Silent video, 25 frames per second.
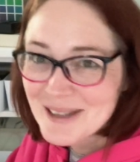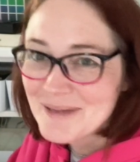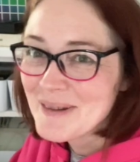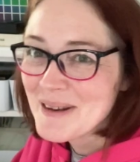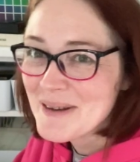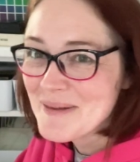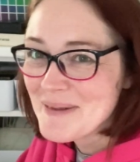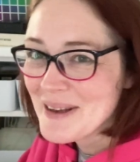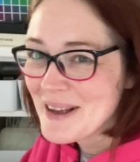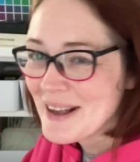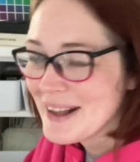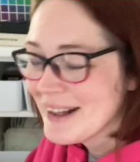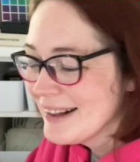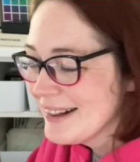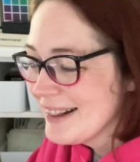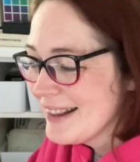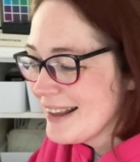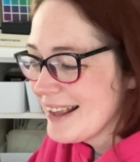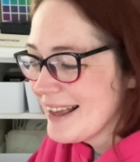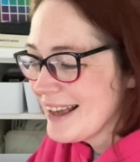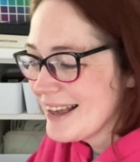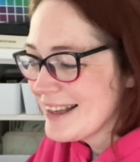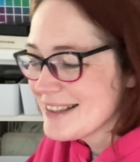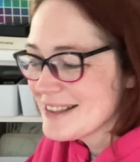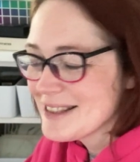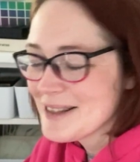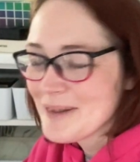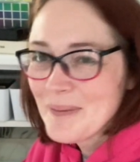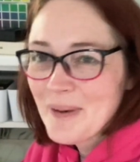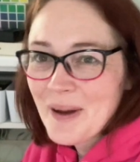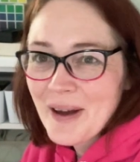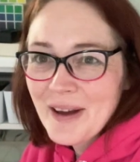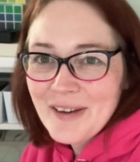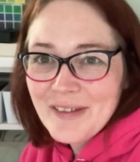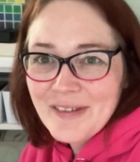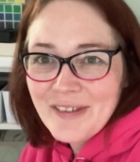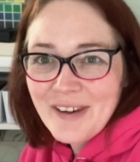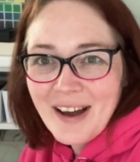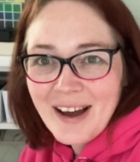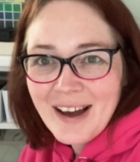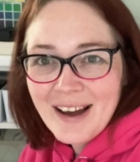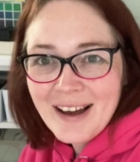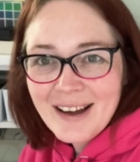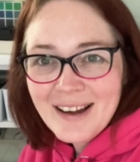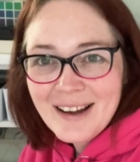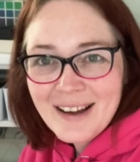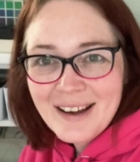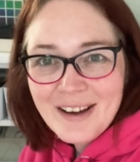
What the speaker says: maybe it's a bit of a